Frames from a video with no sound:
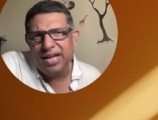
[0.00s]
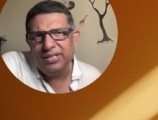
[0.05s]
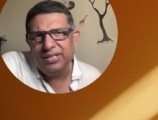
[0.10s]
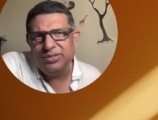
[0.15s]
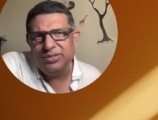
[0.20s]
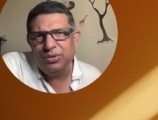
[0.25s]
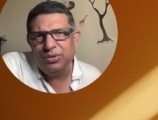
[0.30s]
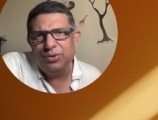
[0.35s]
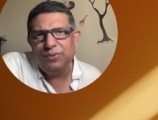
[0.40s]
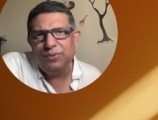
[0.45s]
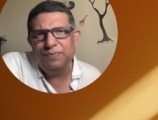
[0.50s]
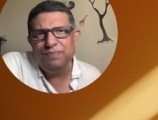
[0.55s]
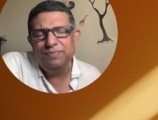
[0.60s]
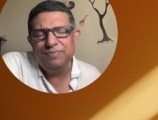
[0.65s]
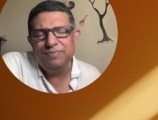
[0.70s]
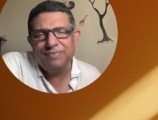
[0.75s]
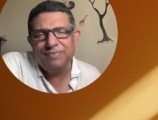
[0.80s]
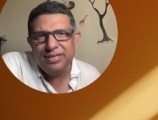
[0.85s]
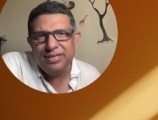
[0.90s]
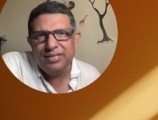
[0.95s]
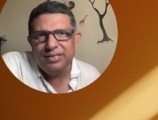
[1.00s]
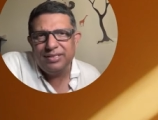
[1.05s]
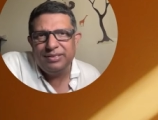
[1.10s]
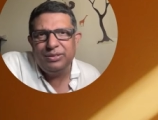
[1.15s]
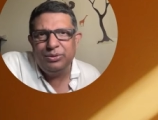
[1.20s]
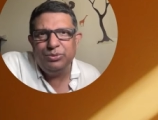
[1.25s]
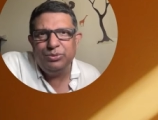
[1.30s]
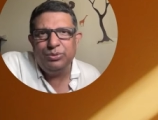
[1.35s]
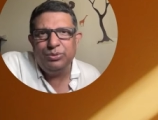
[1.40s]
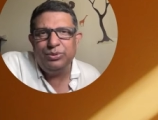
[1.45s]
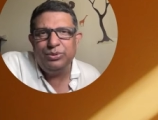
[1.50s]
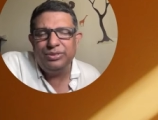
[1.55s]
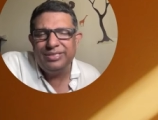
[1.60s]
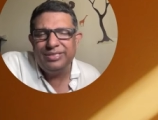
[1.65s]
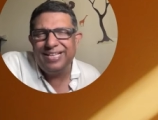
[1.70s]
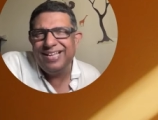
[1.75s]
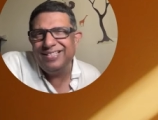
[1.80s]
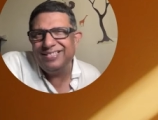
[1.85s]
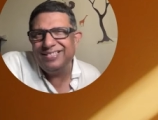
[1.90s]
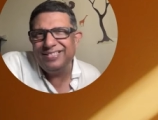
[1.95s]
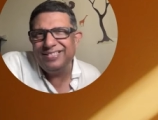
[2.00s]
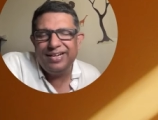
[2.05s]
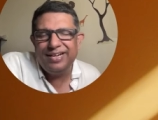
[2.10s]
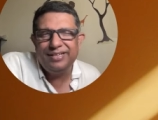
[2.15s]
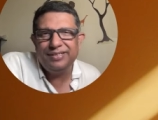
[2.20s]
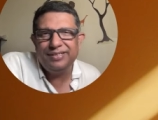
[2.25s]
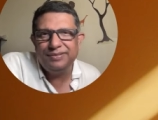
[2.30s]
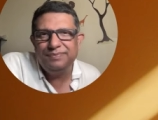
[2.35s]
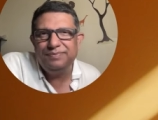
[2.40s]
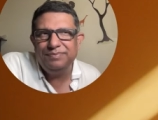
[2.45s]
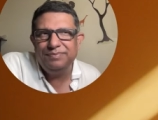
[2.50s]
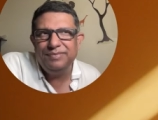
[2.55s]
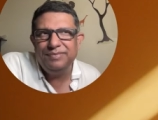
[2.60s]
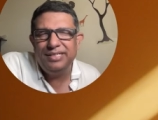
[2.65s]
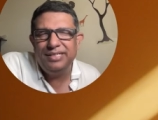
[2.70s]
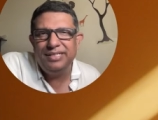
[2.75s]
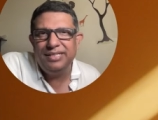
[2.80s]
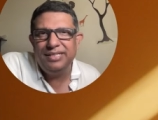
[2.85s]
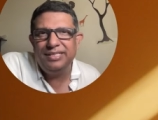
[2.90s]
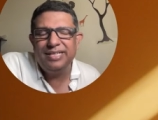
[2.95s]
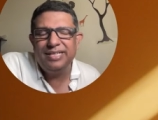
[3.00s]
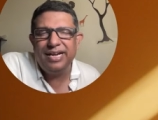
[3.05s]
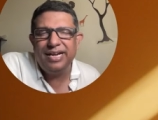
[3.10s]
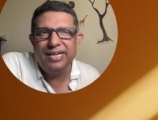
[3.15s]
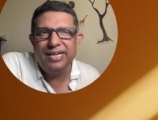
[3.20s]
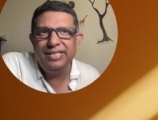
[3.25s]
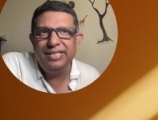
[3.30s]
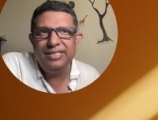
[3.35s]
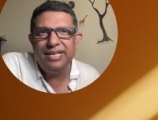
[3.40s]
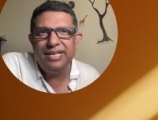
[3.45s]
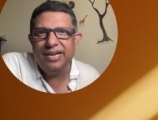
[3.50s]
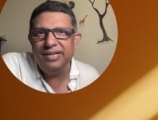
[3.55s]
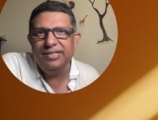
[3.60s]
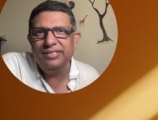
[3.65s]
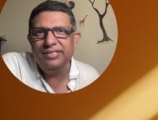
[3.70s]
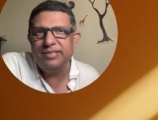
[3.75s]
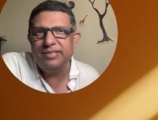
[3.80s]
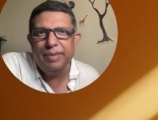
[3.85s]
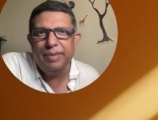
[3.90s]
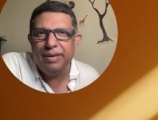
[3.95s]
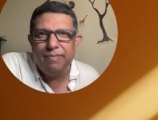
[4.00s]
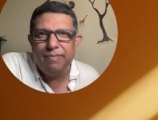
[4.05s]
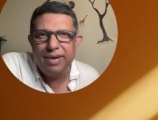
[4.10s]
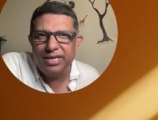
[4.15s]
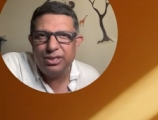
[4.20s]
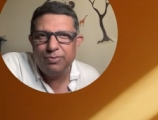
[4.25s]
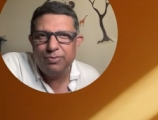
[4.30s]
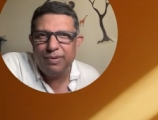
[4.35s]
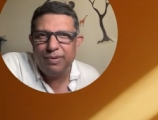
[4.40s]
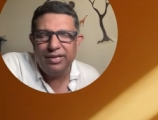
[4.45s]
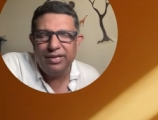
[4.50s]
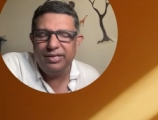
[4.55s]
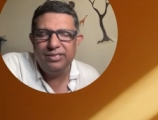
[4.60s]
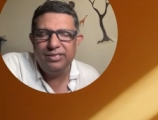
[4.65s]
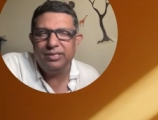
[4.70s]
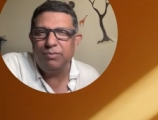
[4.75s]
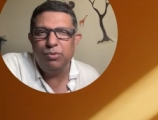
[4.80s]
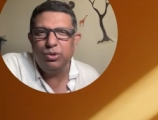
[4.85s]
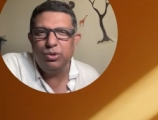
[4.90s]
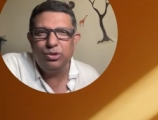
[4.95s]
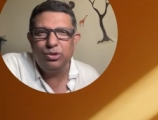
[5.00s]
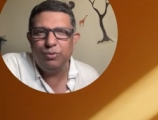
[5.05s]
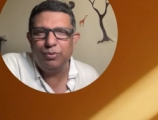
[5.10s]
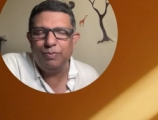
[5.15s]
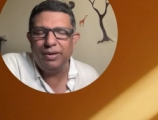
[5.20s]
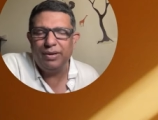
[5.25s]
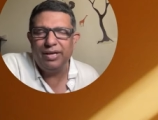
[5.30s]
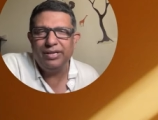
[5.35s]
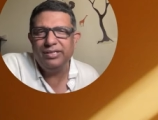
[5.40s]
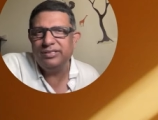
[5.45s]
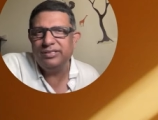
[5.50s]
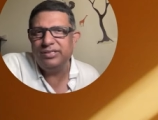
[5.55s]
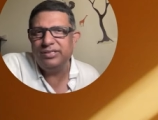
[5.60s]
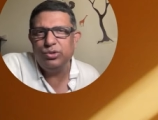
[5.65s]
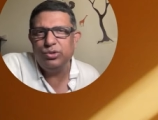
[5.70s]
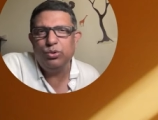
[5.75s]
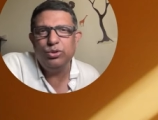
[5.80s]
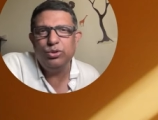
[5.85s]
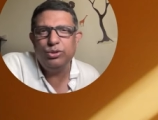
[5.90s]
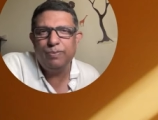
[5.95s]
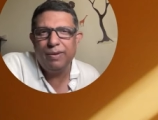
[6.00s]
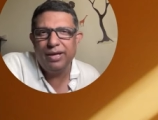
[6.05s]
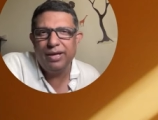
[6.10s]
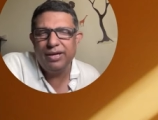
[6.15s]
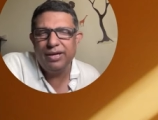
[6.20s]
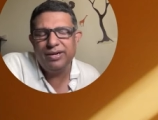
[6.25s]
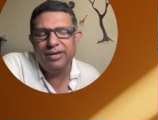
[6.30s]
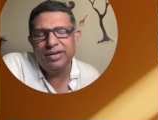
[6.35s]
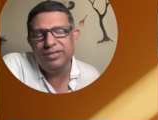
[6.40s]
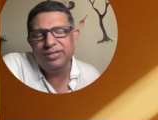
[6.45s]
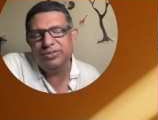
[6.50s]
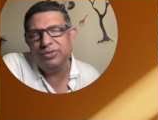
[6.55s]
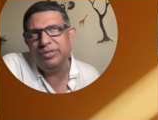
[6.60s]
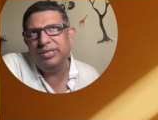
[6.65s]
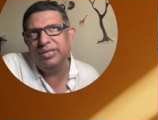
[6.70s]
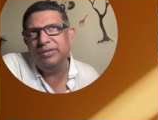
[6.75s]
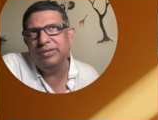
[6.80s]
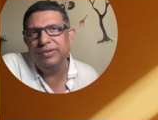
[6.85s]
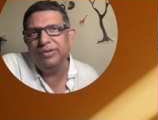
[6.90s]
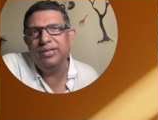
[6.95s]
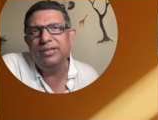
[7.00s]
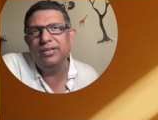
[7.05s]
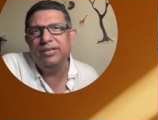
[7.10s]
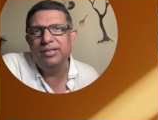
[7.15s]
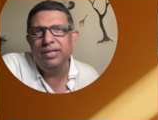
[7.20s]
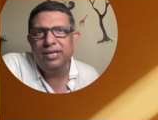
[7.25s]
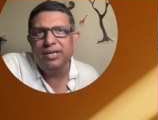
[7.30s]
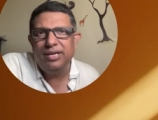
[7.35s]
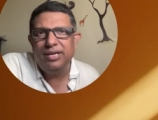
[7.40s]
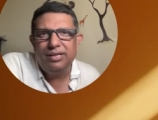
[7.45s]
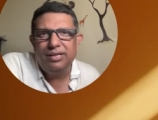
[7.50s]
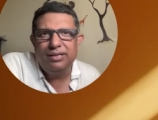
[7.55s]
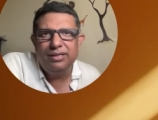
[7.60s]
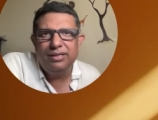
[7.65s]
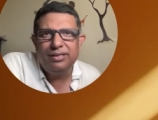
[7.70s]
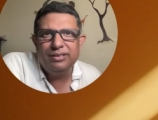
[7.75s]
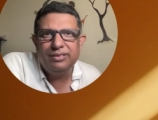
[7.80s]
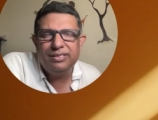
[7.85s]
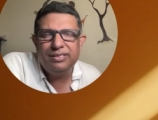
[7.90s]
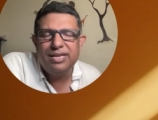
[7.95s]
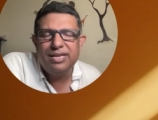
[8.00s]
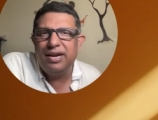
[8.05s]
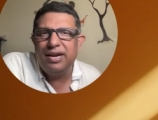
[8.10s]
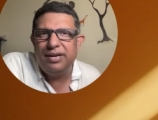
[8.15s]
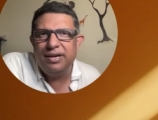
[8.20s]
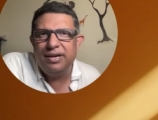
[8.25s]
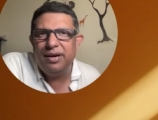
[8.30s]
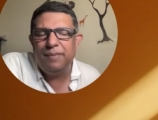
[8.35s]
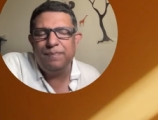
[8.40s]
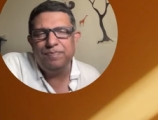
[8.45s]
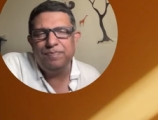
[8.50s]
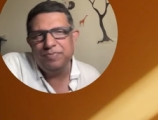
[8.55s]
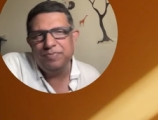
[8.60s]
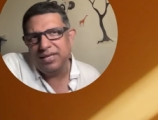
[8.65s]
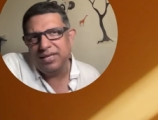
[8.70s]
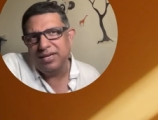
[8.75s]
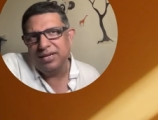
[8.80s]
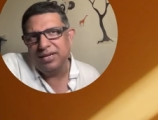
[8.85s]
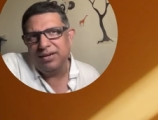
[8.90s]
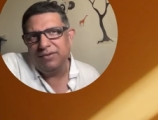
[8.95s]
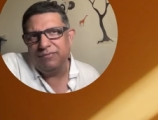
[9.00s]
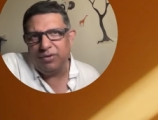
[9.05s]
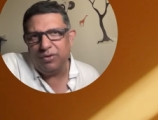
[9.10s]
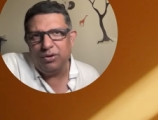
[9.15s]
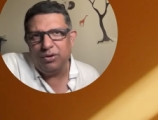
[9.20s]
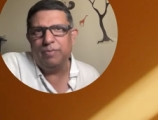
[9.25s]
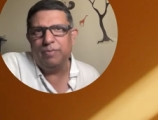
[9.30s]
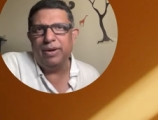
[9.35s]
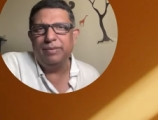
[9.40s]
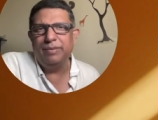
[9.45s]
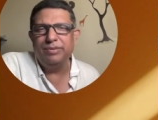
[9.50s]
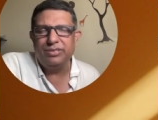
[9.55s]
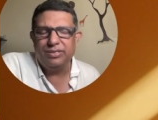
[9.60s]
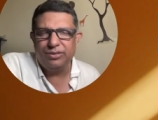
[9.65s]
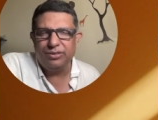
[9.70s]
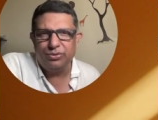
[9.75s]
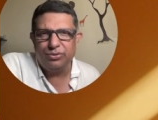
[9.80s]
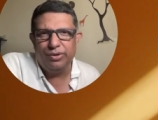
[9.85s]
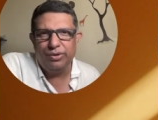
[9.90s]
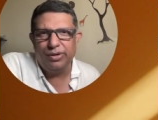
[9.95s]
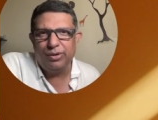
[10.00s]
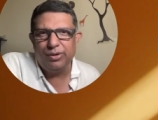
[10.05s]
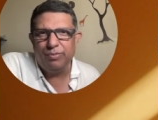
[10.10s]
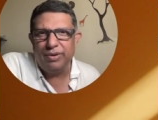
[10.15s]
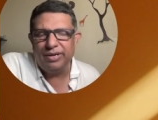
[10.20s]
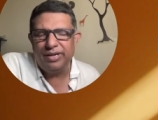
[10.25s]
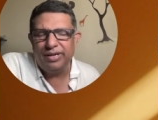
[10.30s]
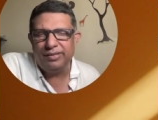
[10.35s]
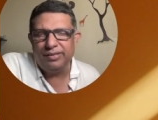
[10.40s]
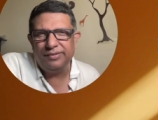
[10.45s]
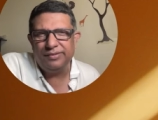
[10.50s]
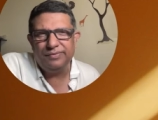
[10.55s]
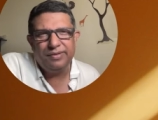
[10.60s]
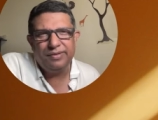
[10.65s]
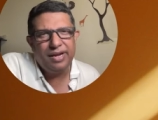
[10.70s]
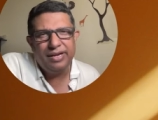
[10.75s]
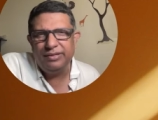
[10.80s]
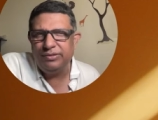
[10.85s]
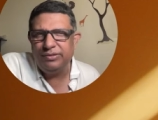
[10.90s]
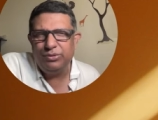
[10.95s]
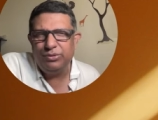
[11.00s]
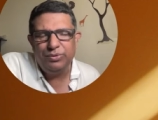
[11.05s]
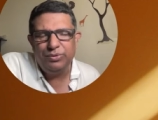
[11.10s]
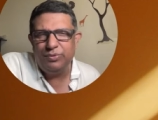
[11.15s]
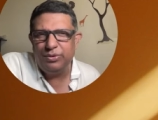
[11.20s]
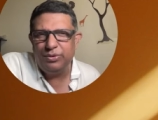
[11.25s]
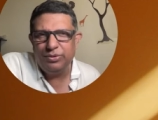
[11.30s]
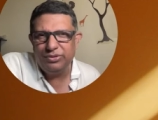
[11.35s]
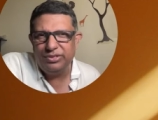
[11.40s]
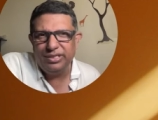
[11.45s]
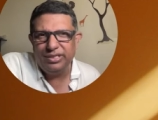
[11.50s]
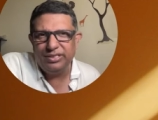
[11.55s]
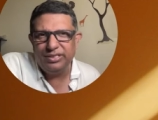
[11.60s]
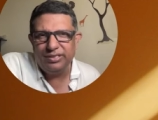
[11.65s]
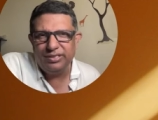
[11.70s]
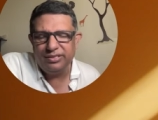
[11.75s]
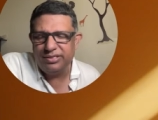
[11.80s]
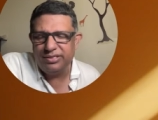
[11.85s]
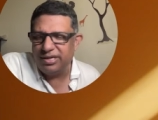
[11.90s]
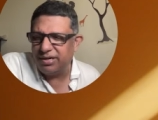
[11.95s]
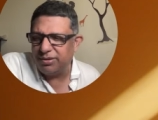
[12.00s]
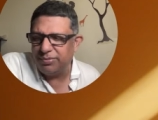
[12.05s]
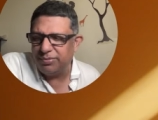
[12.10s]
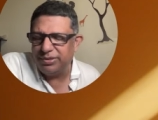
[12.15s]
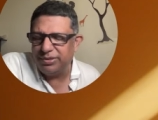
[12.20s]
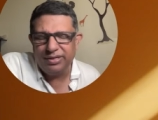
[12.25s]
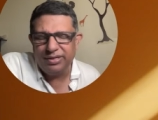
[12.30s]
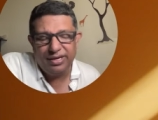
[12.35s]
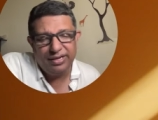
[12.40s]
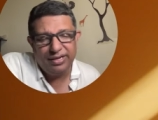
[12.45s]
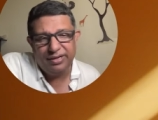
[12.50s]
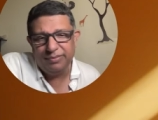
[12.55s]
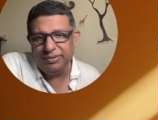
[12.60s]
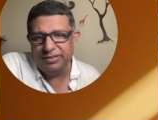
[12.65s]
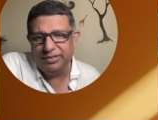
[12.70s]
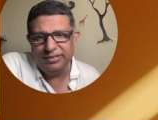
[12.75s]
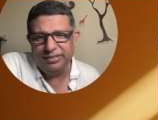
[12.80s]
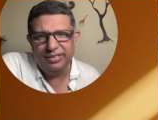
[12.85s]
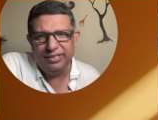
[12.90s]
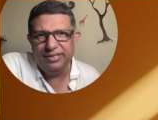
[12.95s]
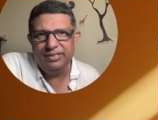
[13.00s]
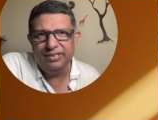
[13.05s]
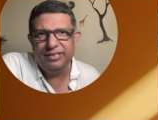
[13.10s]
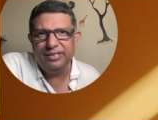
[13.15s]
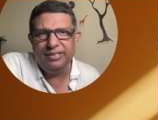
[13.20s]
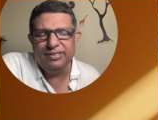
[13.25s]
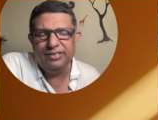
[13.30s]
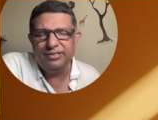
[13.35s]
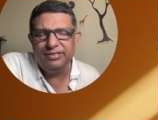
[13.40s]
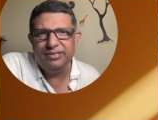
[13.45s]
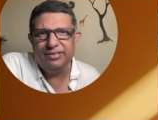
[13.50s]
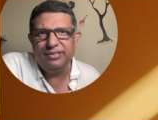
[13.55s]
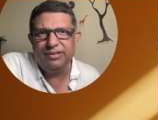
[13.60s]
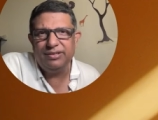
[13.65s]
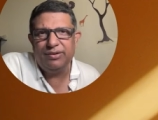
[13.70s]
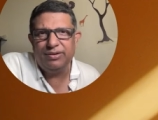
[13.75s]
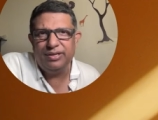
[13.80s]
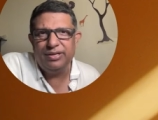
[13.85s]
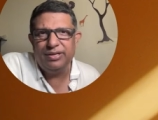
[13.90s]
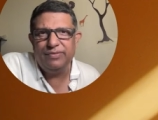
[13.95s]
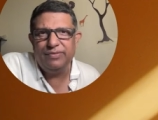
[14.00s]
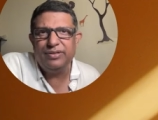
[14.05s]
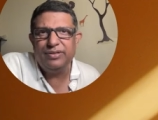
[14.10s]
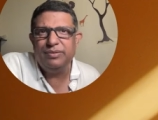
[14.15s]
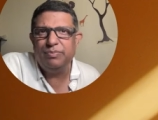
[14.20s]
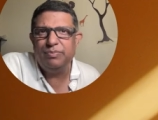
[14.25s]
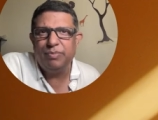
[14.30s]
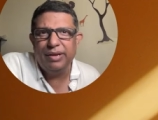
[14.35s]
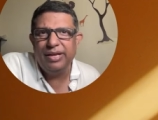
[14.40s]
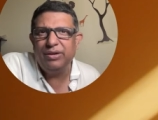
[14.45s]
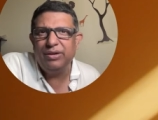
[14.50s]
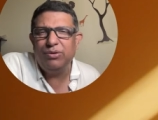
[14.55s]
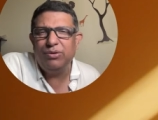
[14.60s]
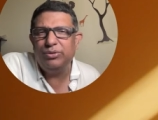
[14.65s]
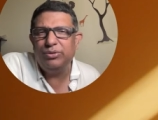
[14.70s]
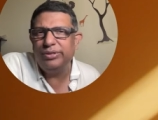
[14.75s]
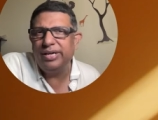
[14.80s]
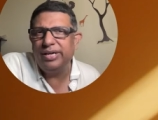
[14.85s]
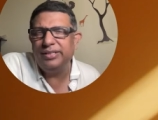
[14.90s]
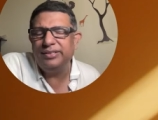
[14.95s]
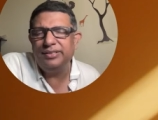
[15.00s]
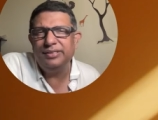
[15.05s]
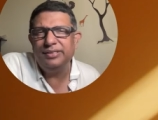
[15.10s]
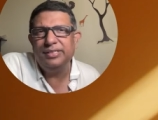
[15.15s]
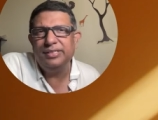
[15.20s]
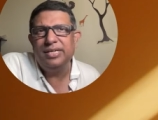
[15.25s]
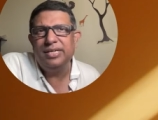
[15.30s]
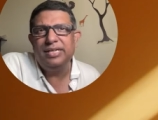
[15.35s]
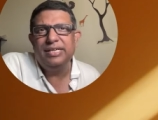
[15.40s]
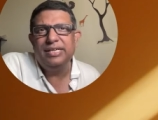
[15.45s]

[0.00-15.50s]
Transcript: and so you, you sense that he's getting there and he's the big match player he's the mojo player he's the josh player right so he will uh, stand up followed by Mr. Surya Kumar Yadav. I don't want to jinx the gentleman, right? I mean, he is on a different plane altogether.